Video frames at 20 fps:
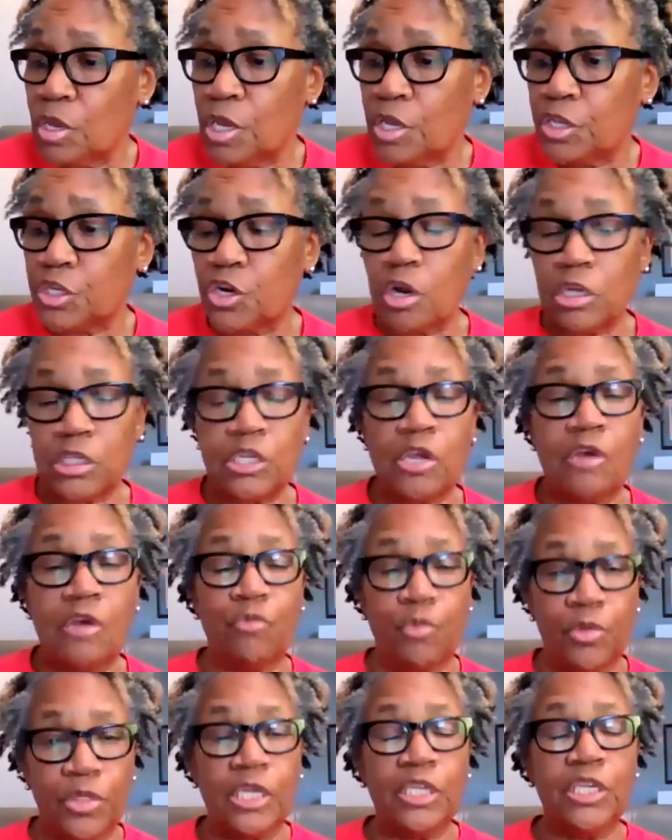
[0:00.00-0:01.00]
it starts
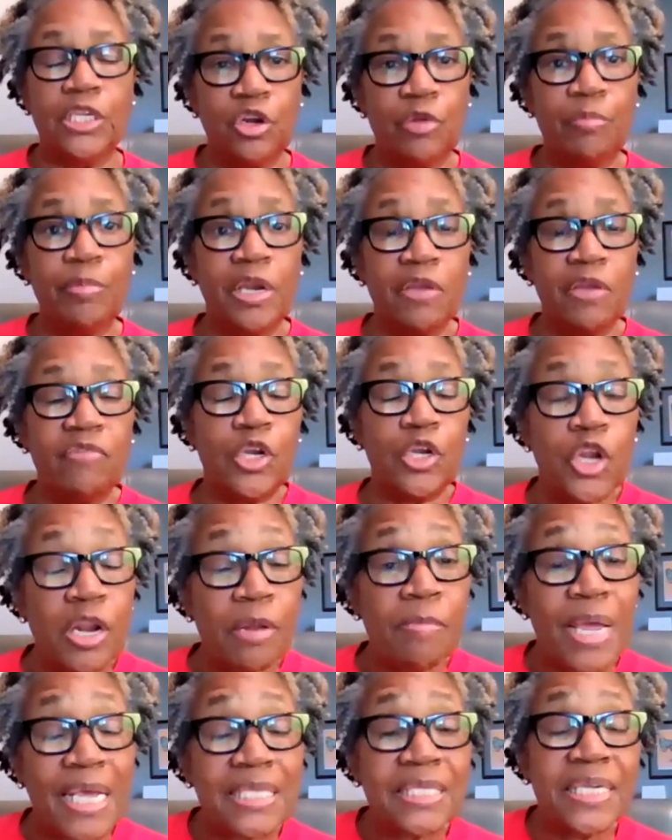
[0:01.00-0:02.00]
off with a little bit of a
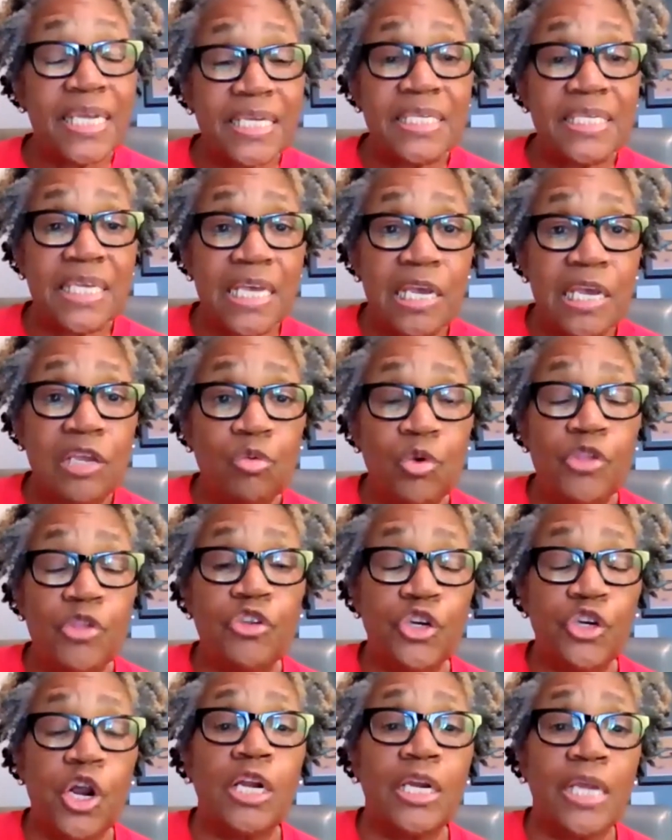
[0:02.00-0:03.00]
domestic scene
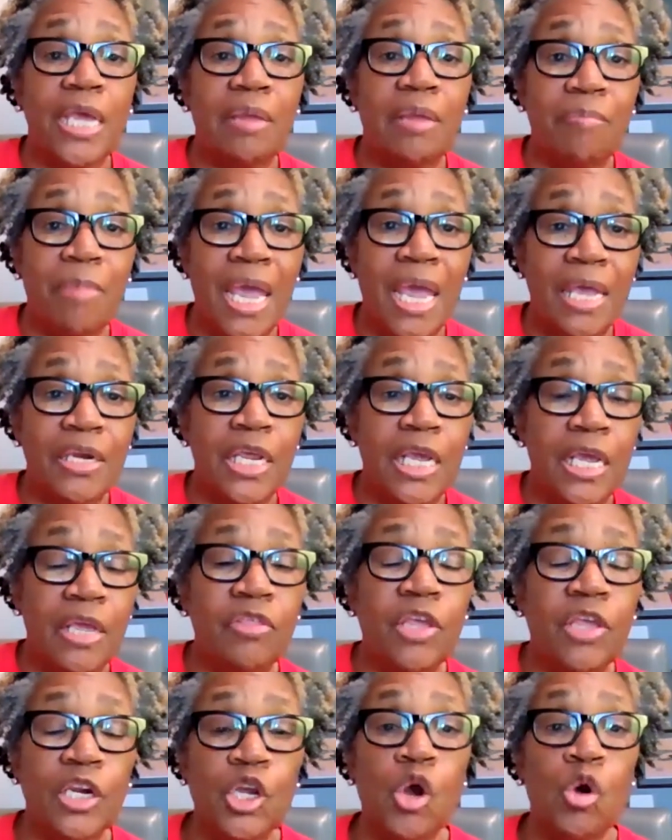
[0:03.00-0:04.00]
with Charlie and Mandy,
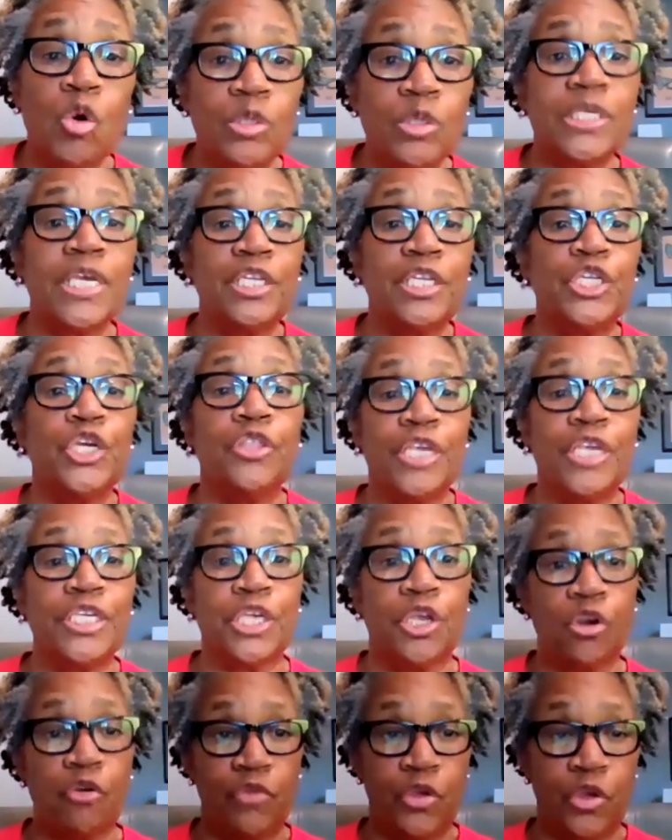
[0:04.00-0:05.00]
and then goes into
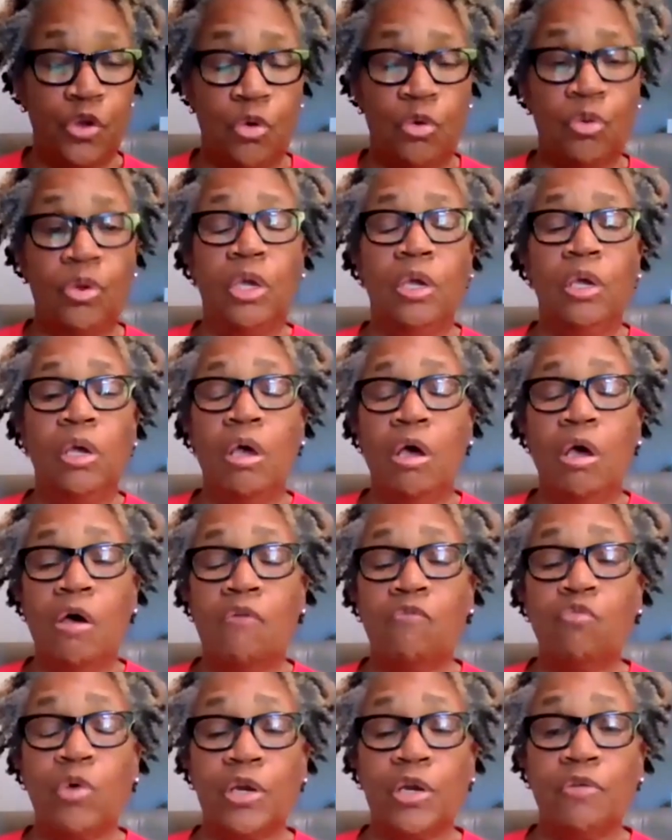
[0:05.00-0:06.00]
this interview
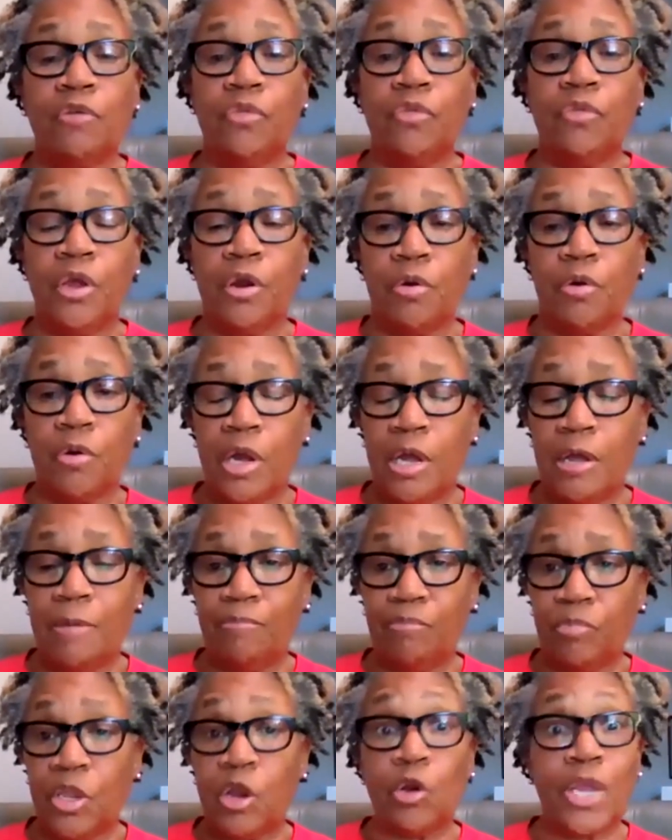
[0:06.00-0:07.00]
of one of their,
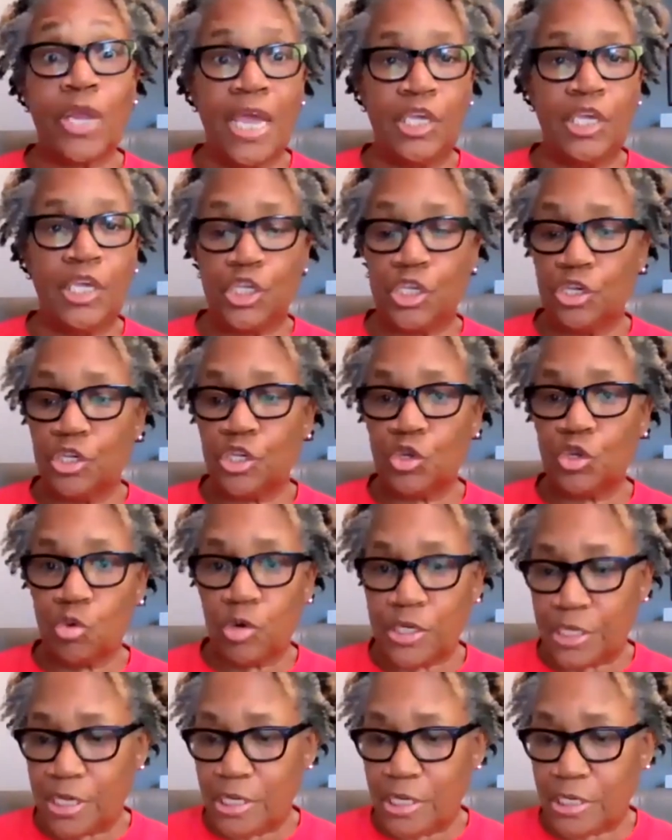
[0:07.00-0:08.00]
um, their case
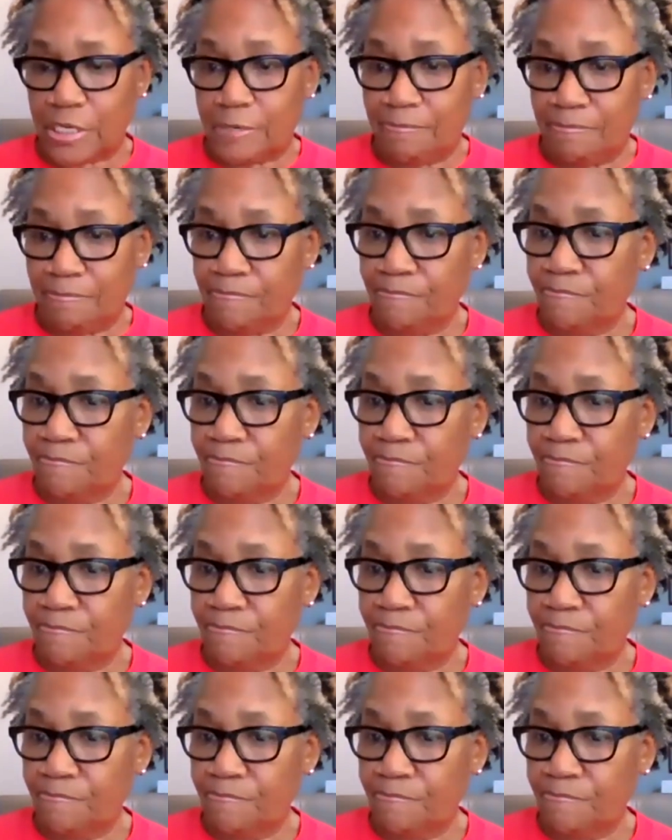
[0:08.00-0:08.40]
sources.